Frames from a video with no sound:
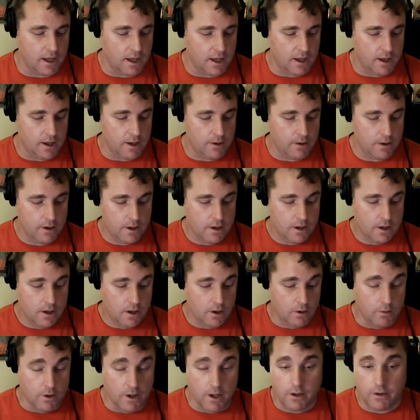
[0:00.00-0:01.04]

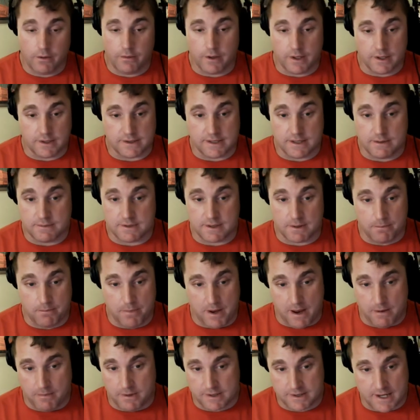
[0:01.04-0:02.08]
Well, it seems that
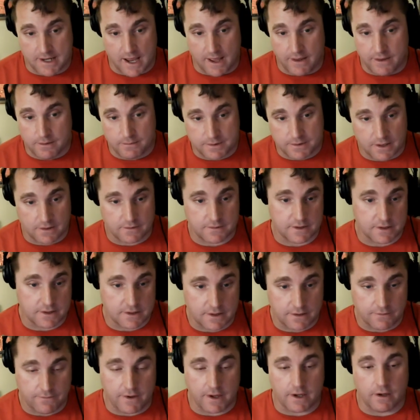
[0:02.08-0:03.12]
Bama's gotten themselves
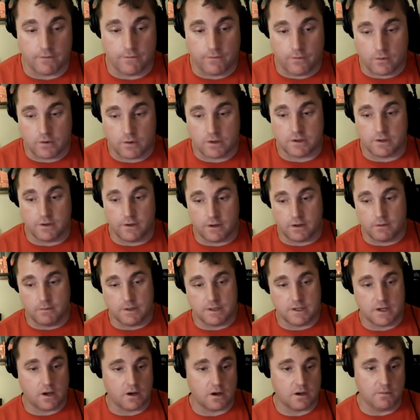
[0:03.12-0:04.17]
into the Final Four, so they're going to
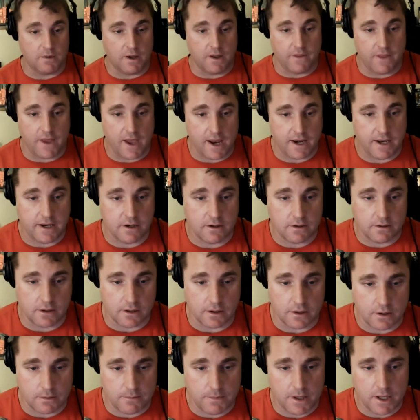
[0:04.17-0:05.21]
be talking about that here in a
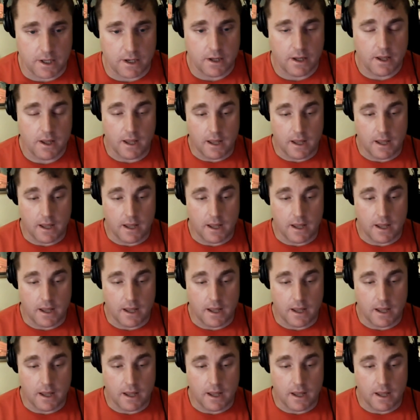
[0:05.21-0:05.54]
little bit.